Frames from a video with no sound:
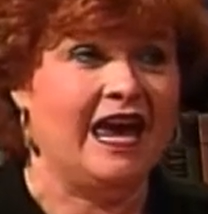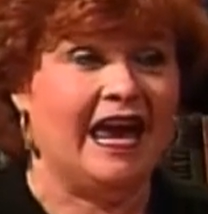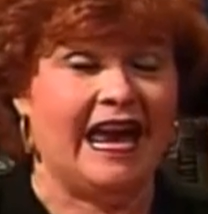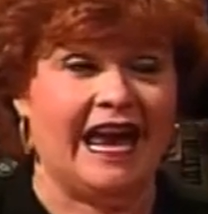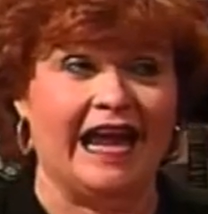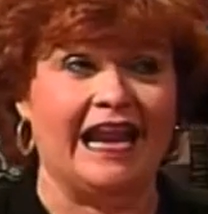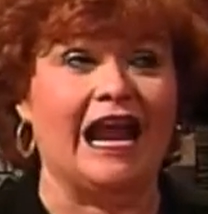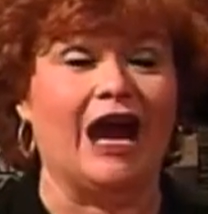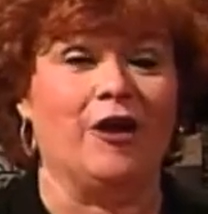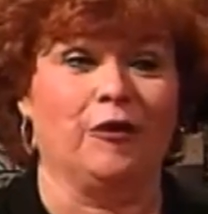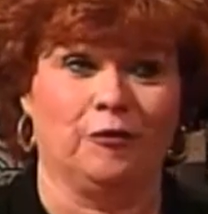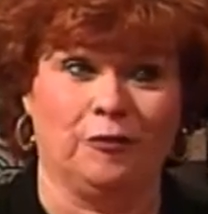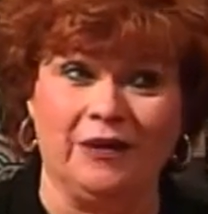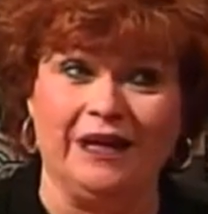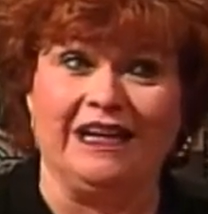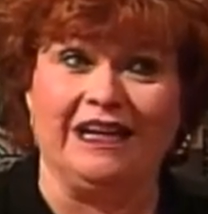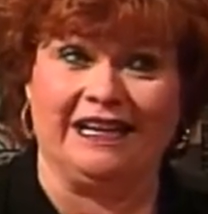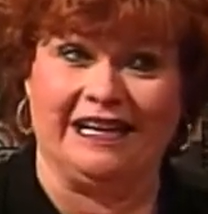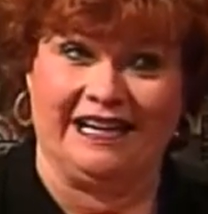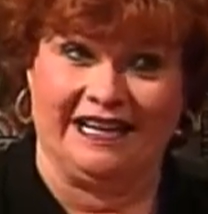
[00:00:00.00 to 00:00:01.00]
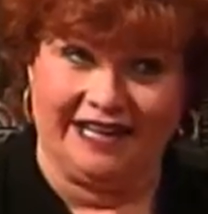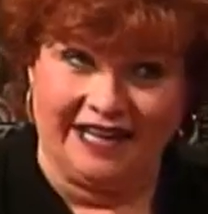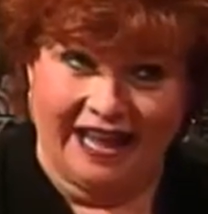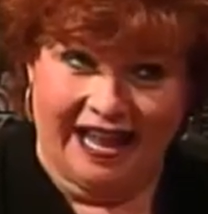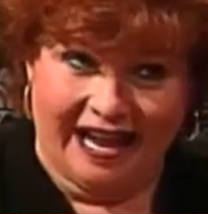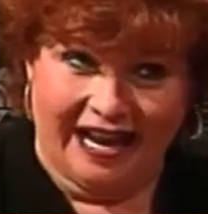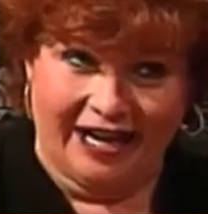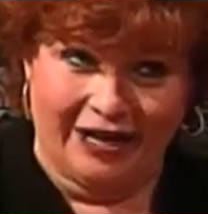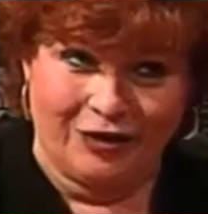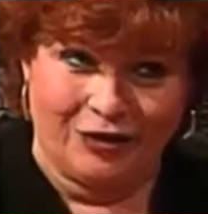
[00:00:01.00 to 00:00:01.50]
And I really
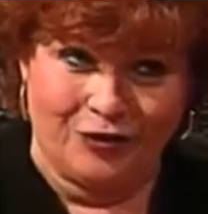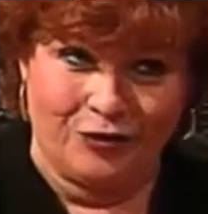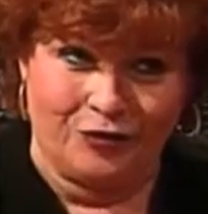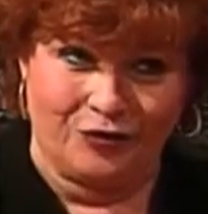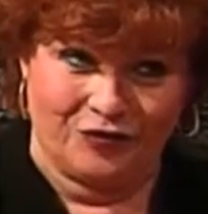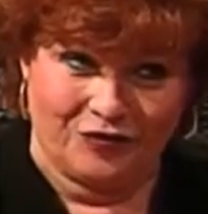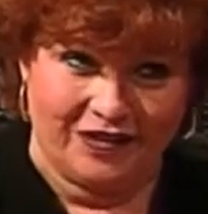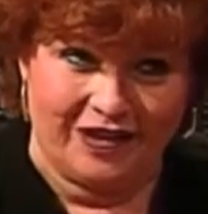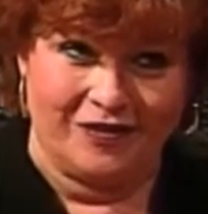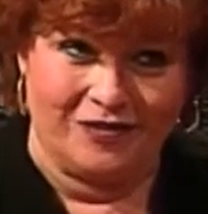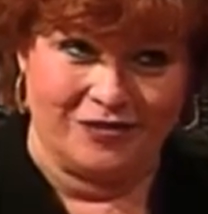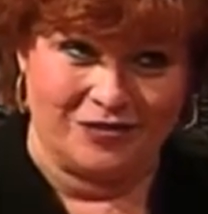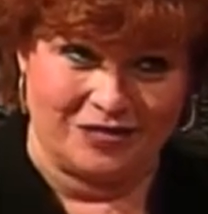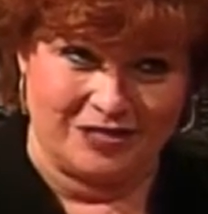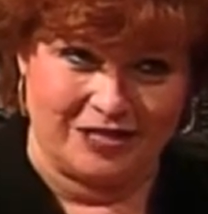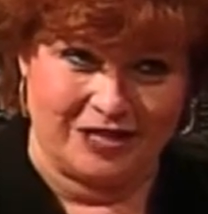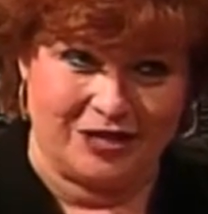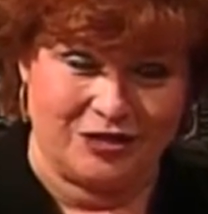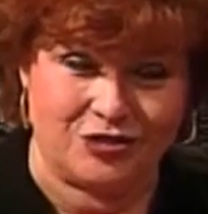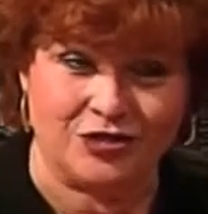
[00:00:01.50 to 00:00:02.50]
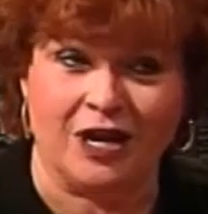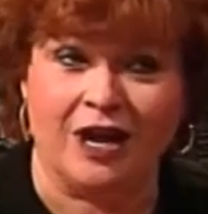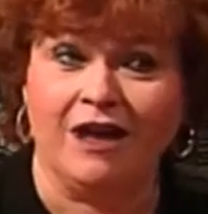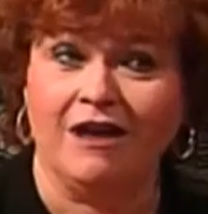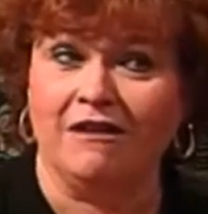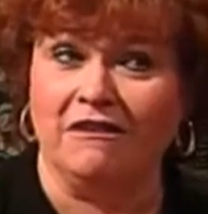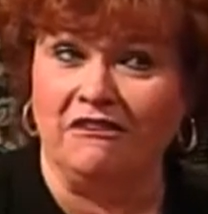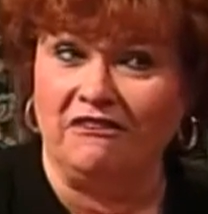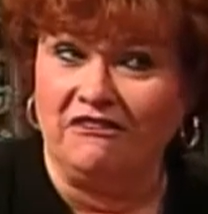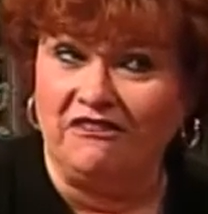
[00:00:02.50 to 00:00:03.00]
like your feather stitch
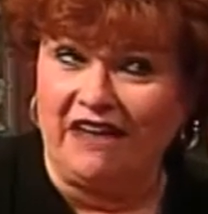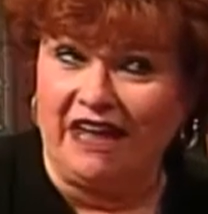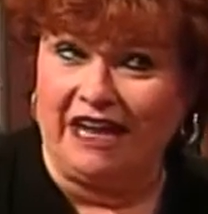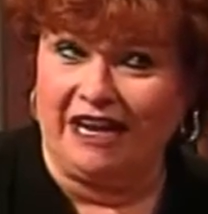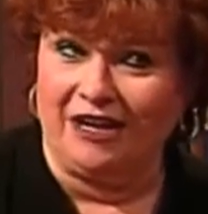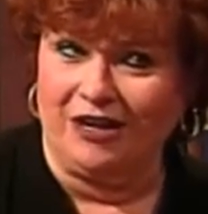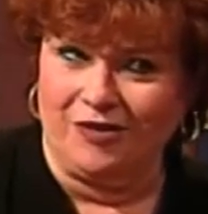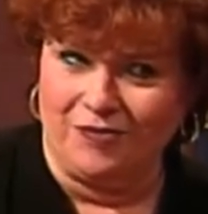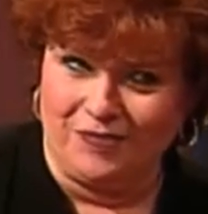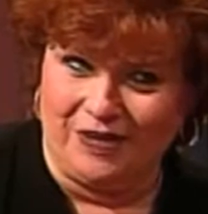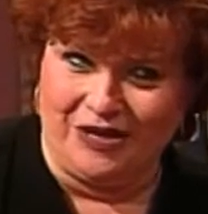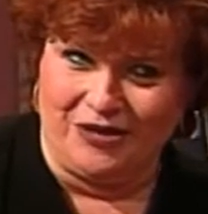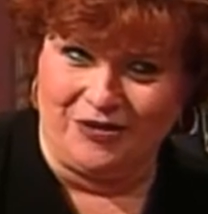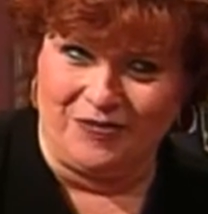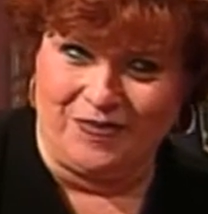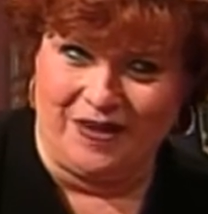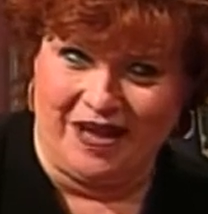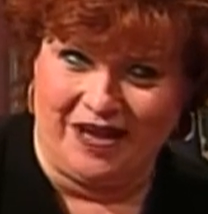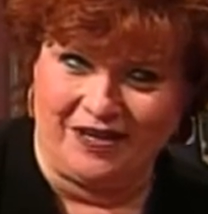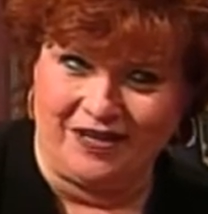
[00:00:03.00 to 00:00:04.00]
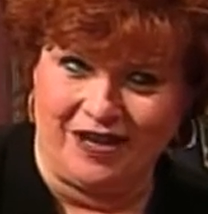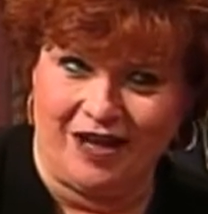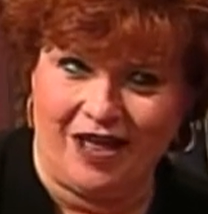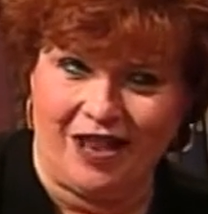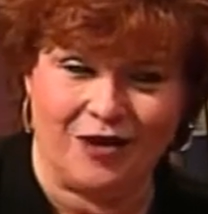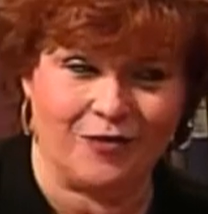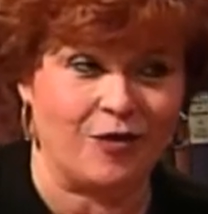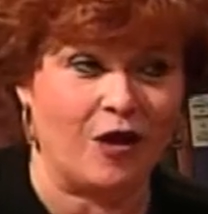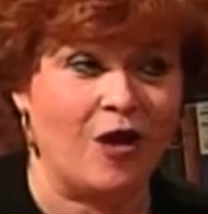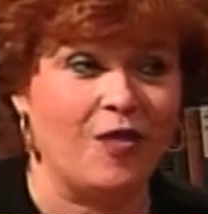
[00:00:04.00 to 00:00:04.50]
fake Peter Pan
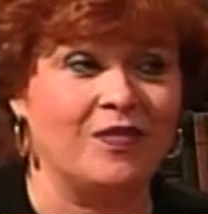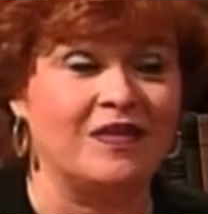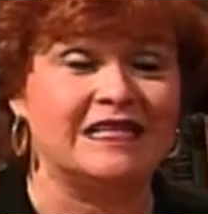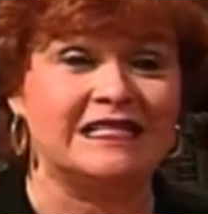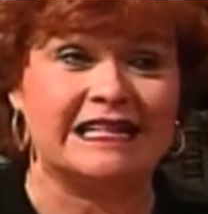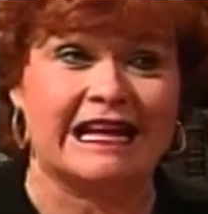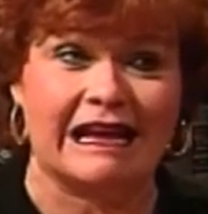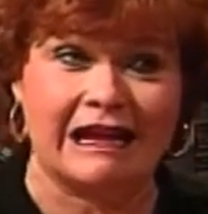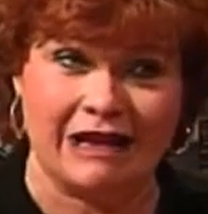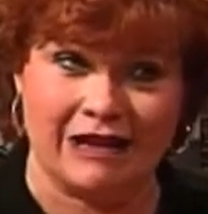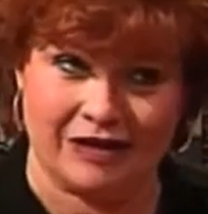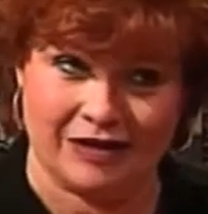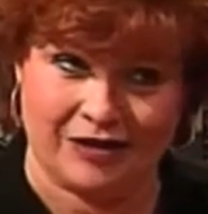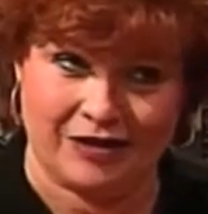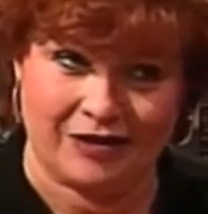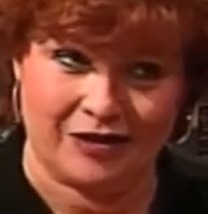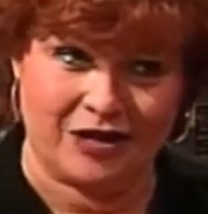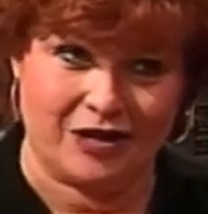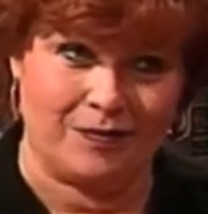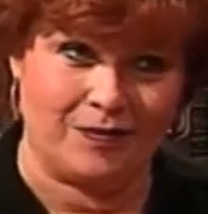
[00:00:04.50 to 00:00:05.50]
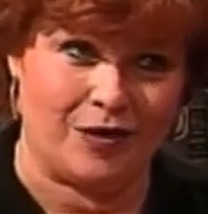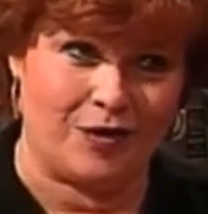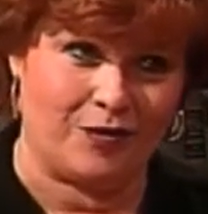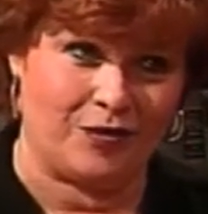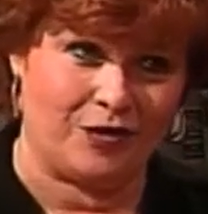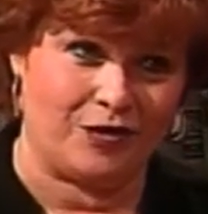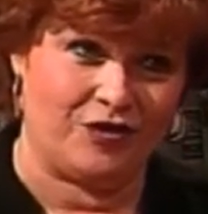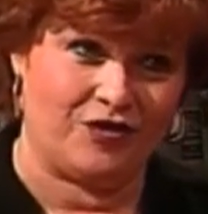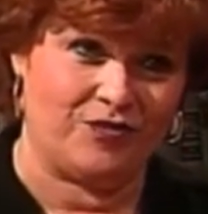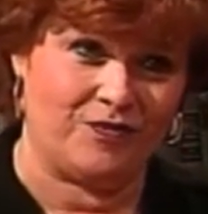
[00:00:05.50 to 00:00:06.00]
collar on this elegant kimono
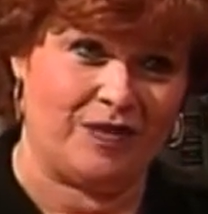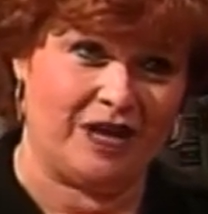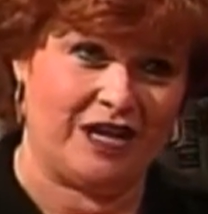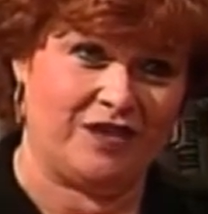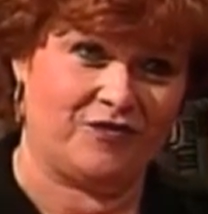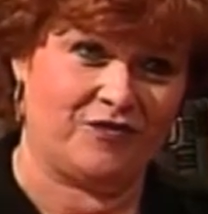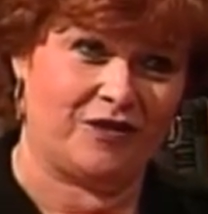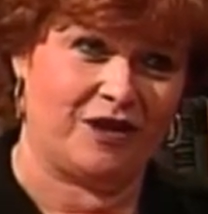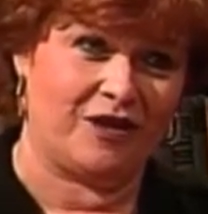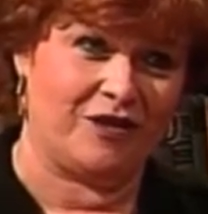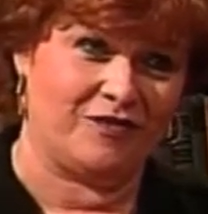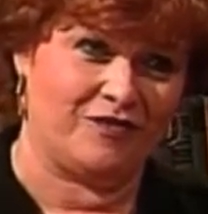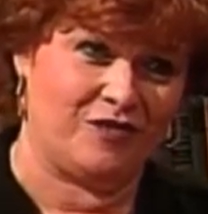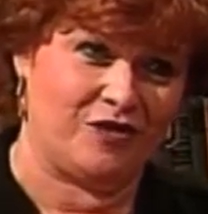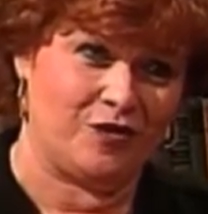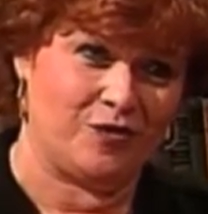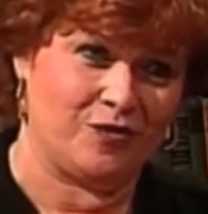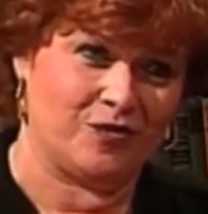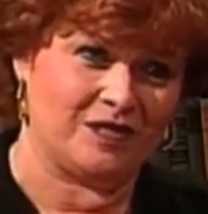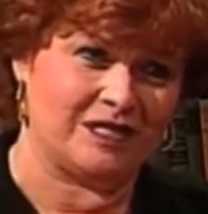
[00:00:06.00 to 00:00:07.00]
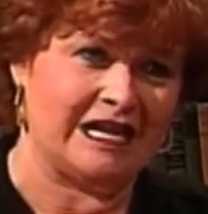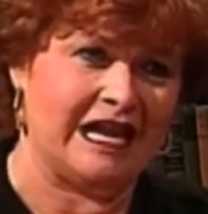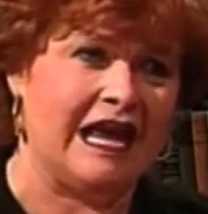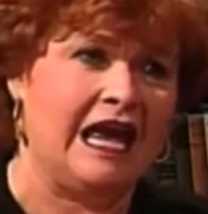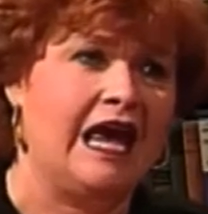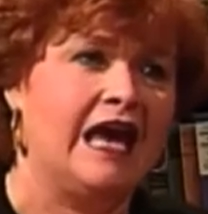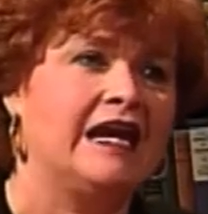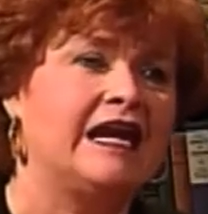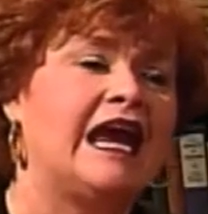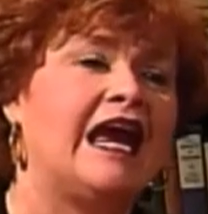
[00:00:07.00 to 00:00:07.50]
you've made for our viewers.
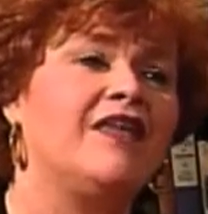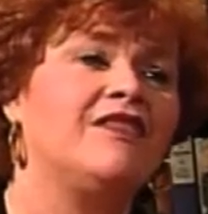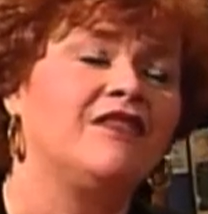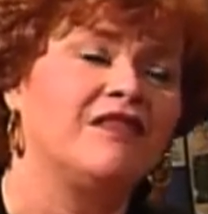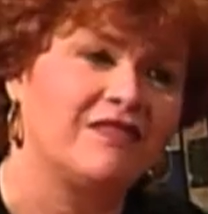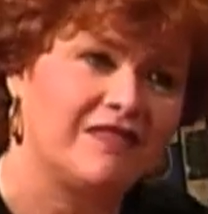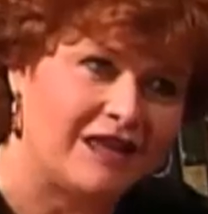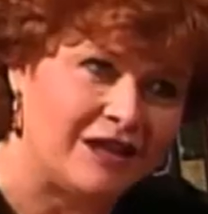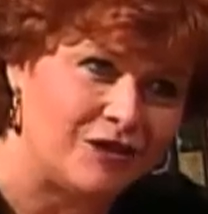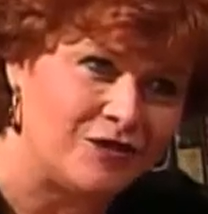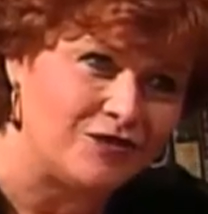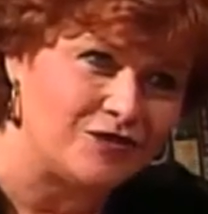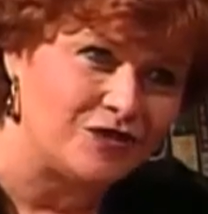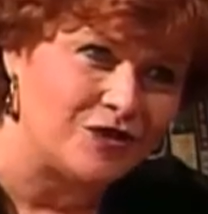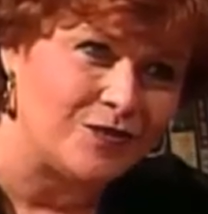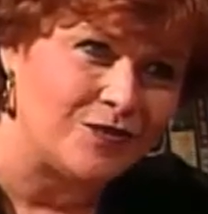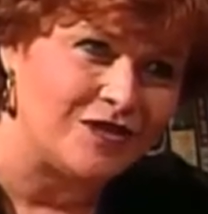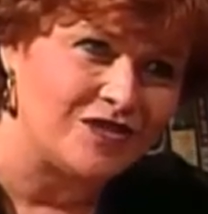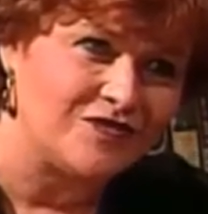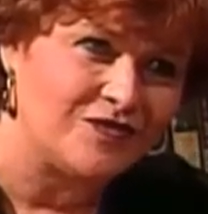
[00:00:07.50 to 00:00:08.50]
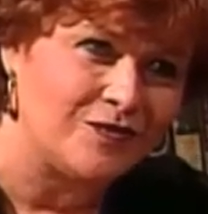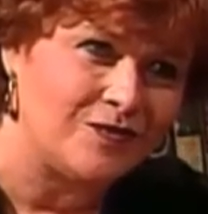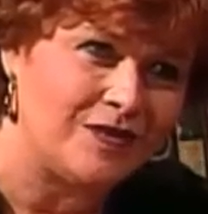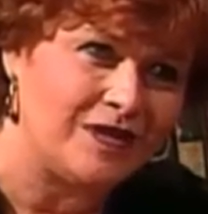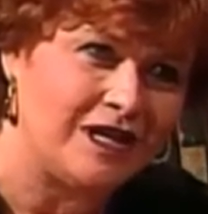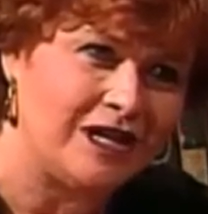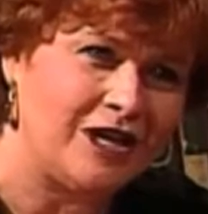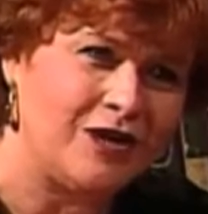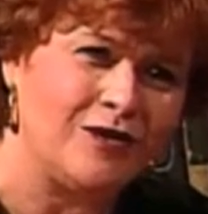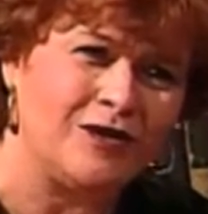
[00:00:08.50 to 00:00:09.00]
Thanks. Kathy, thank you so much for thank
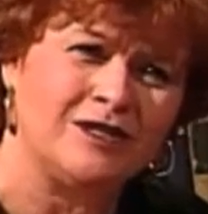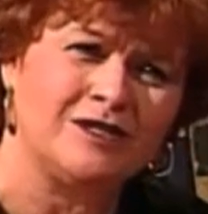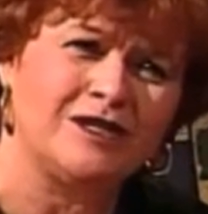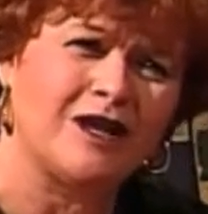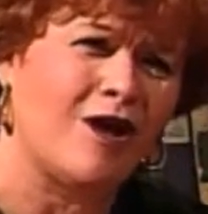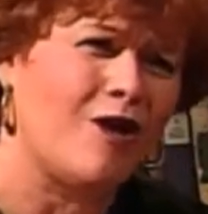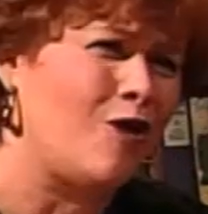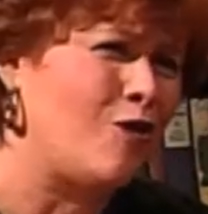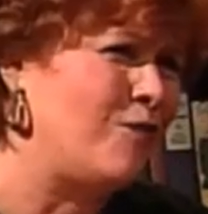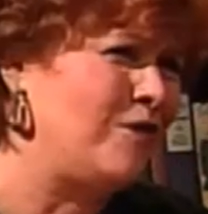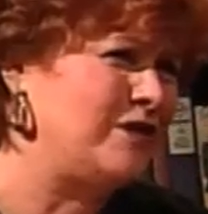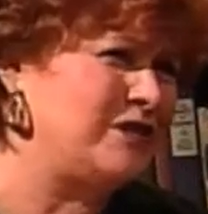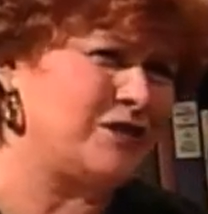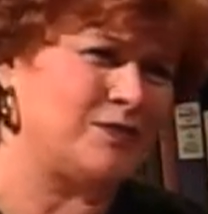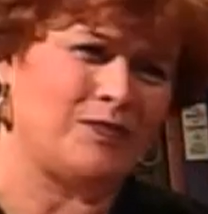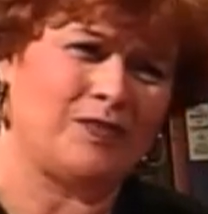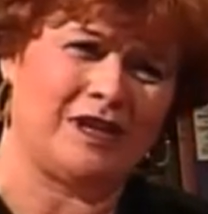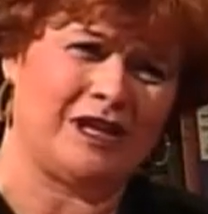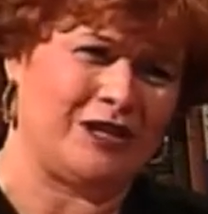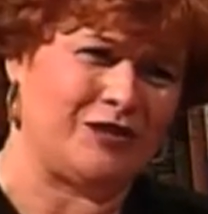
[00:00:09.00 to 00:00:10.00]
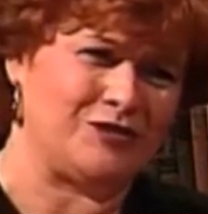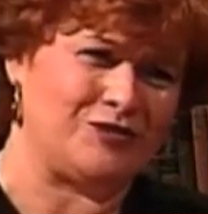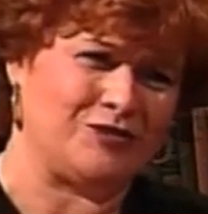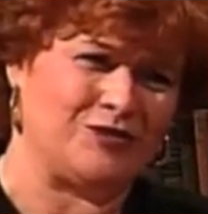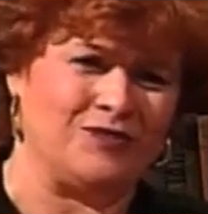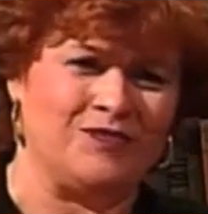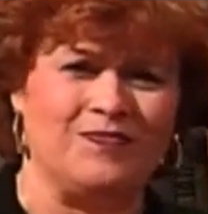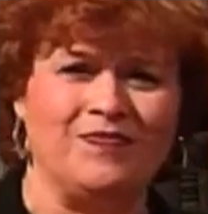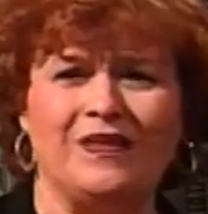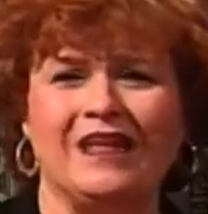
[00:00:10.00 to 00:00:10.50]
being you, here. Martha. It's always a pleasure.